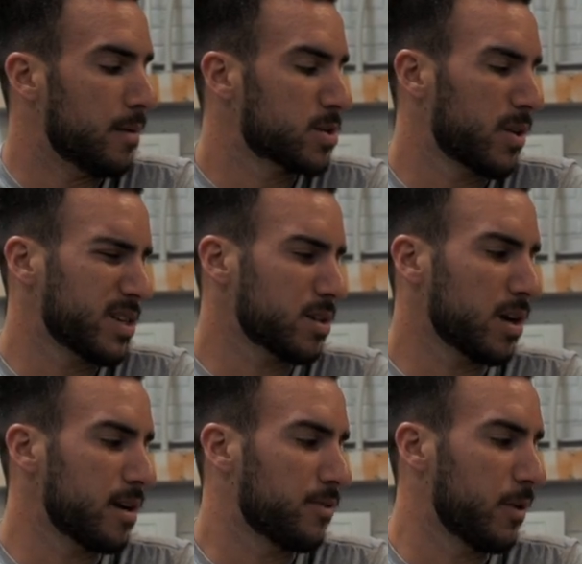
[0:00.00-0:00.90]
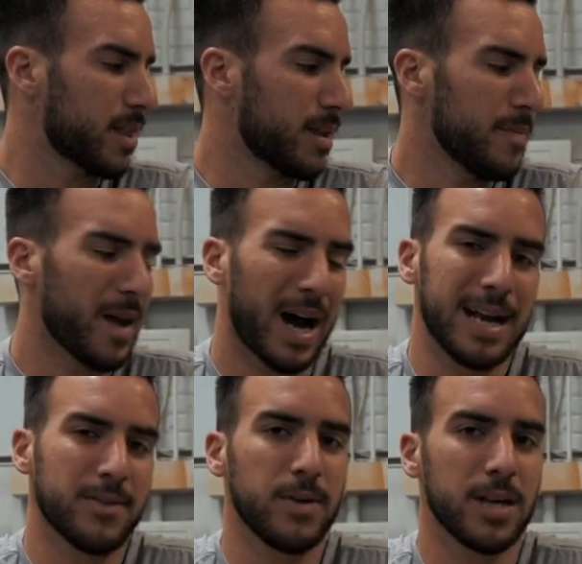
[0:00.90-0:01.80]
So I start off with, I
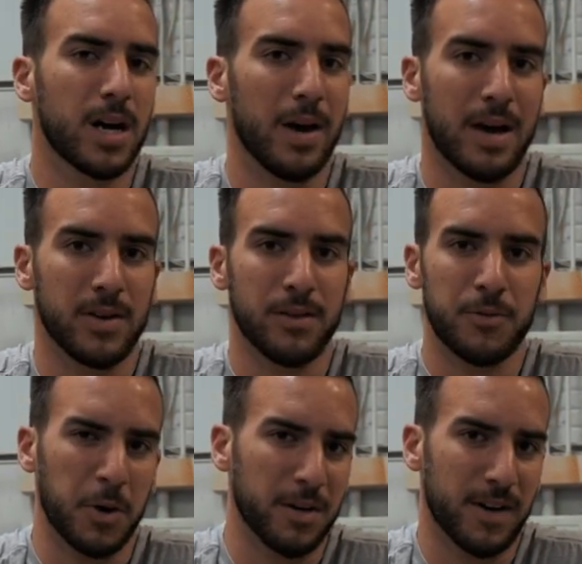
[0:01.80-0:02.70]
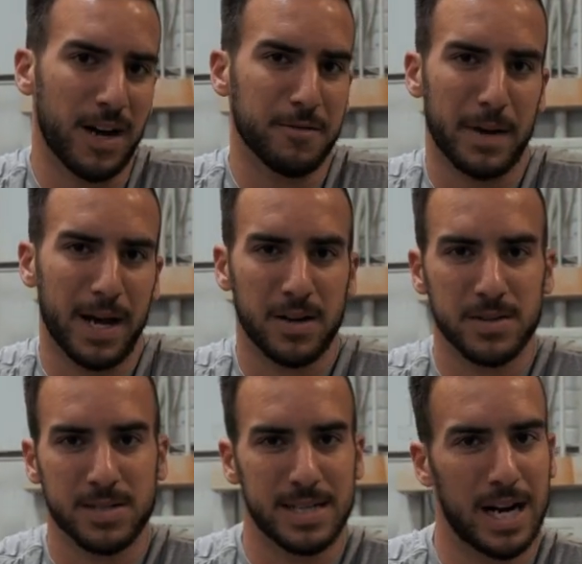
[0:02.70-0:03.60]
never really go heavy, 45
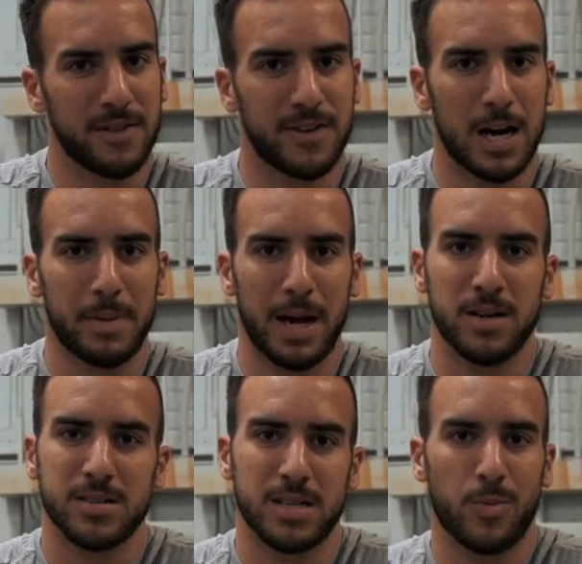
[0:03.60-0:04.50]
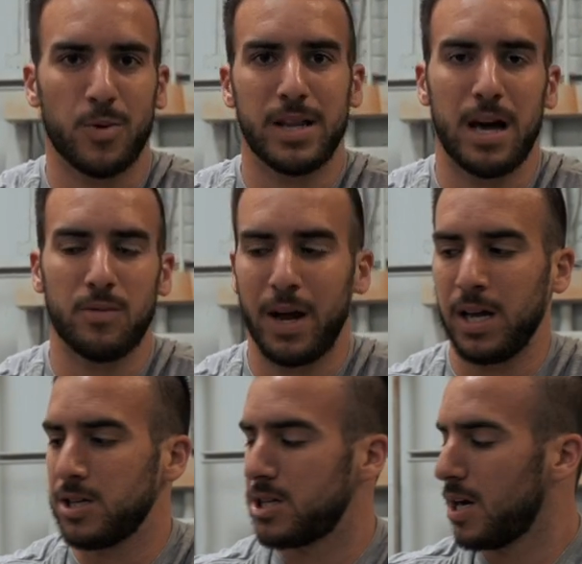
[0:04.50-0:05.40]
pounds, 95 pounds, somewhere in that
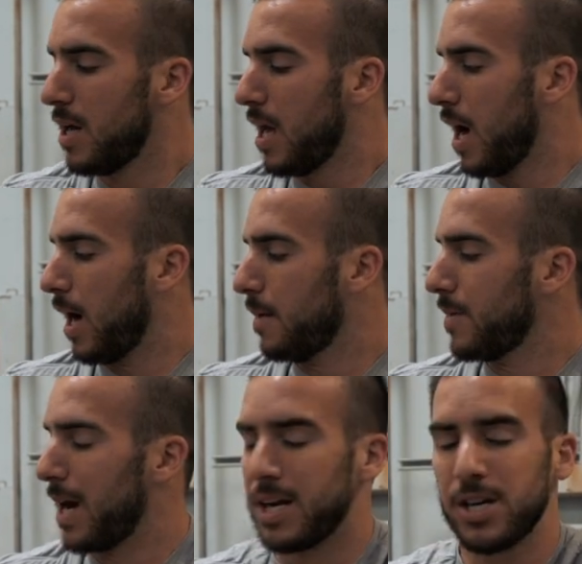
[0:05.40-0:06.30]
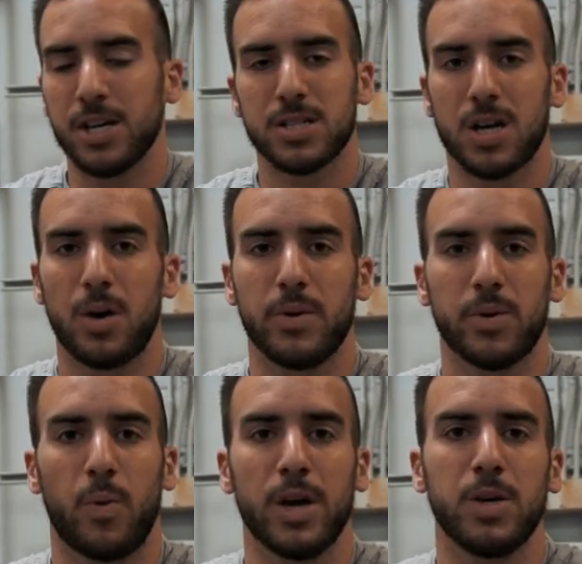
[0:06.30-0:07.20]
range. And you just go
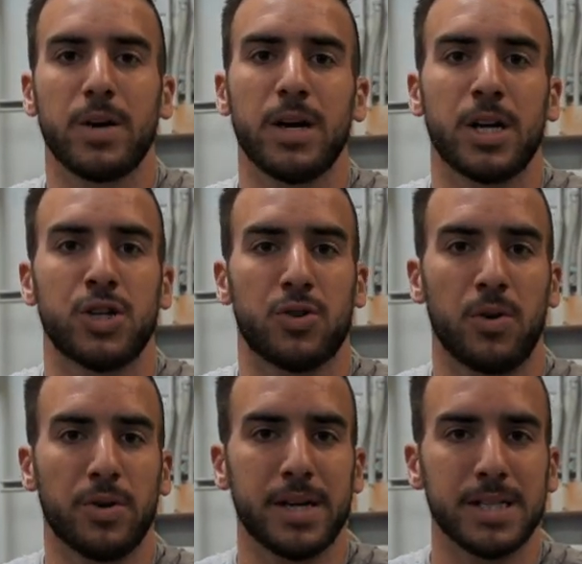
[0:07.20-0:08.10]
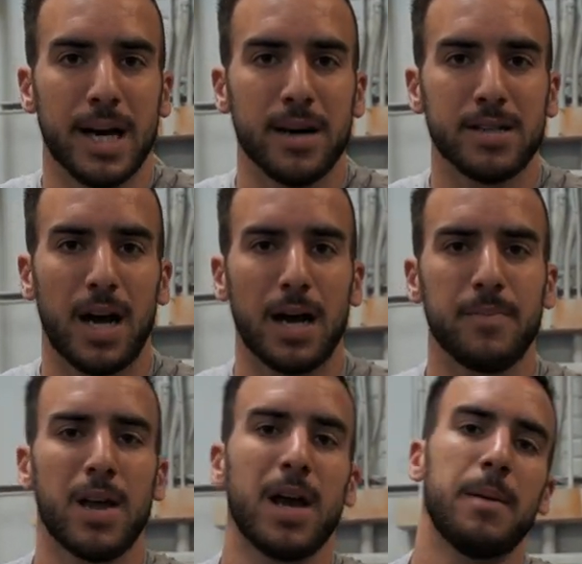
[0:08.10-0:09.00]
with what you can control the entire
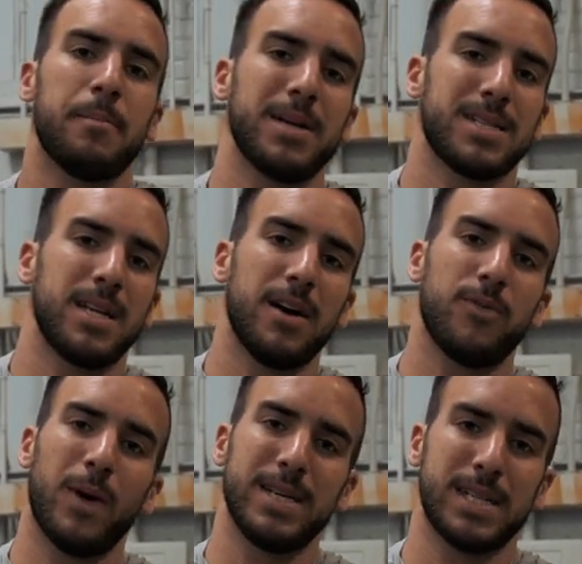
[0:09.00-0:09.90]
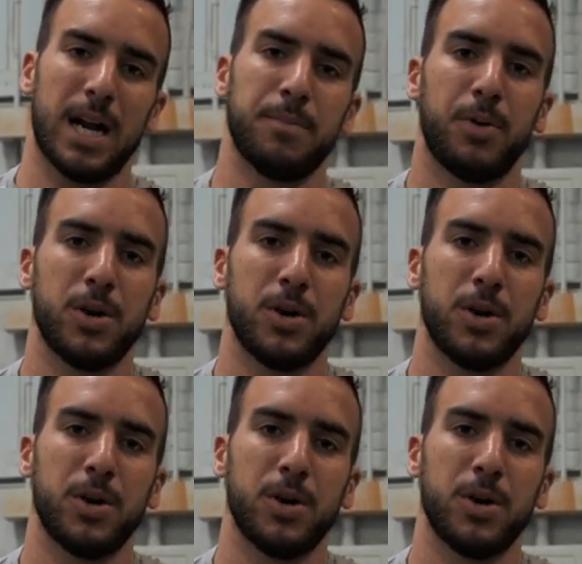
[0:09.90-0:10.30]
time, but is enough weight to kind of